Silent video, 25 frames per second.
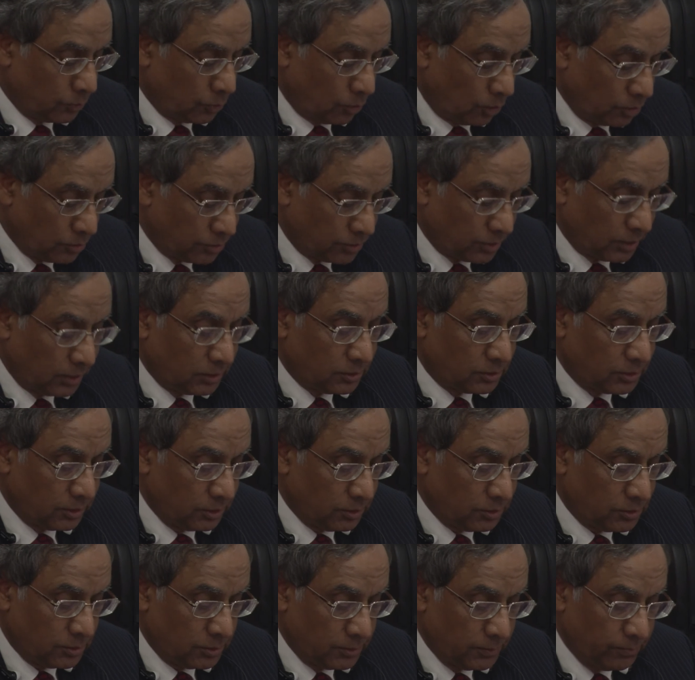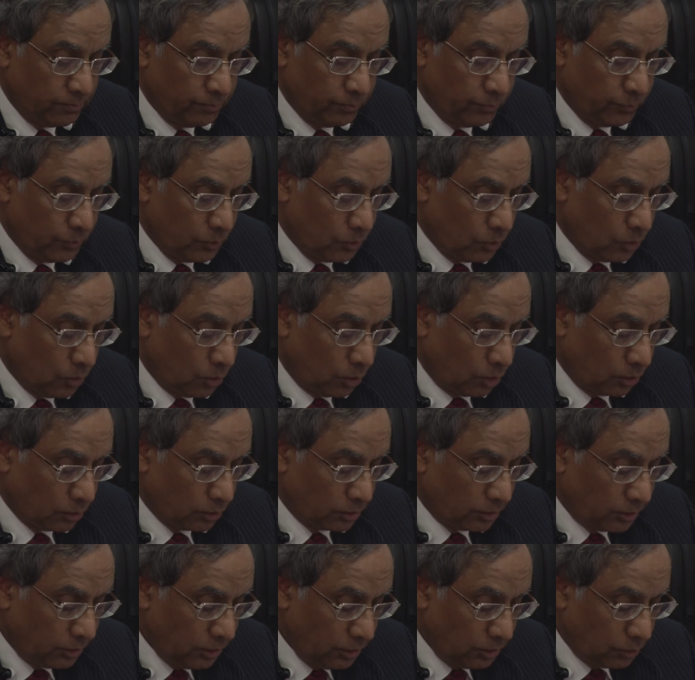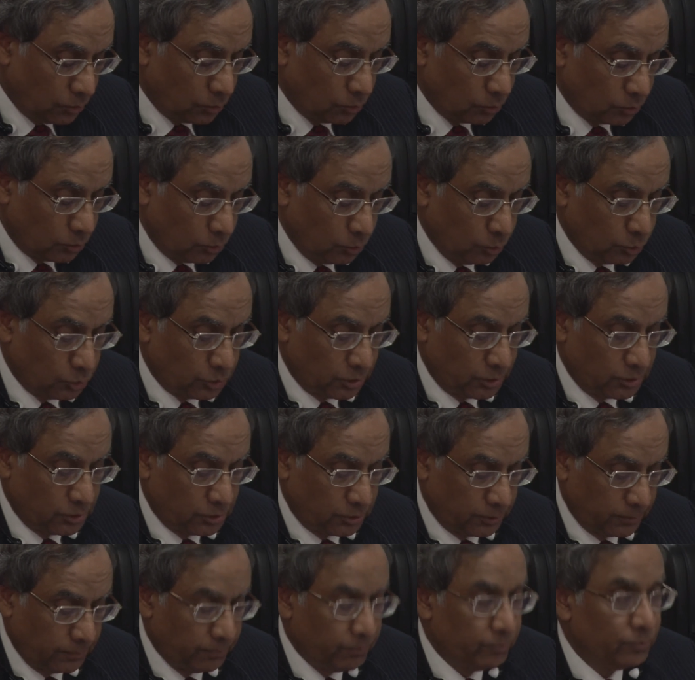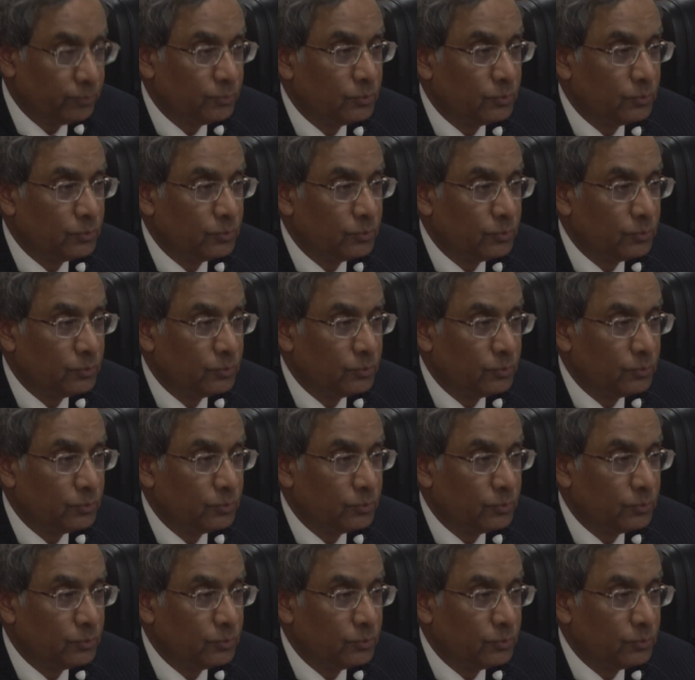consensus on key conclusions